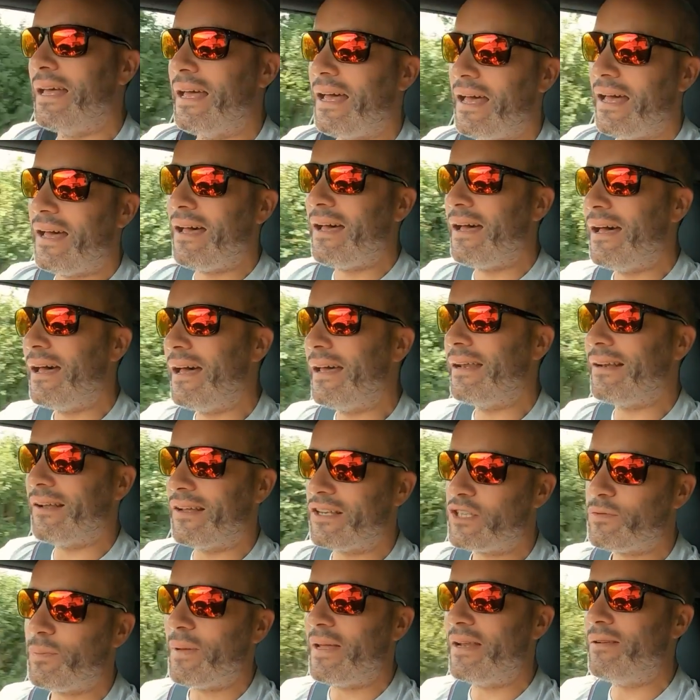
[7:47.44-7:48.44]
and
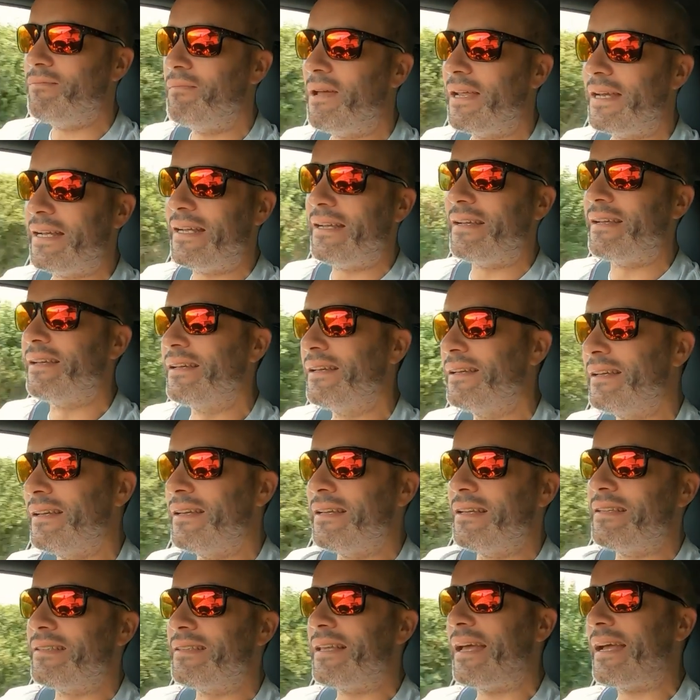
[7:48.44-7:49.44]
I spend many
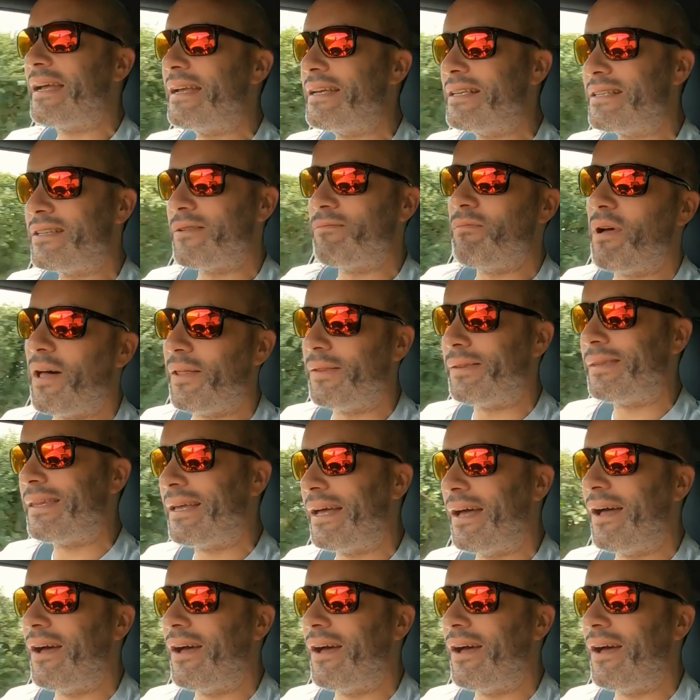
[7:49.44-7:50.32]
days a month at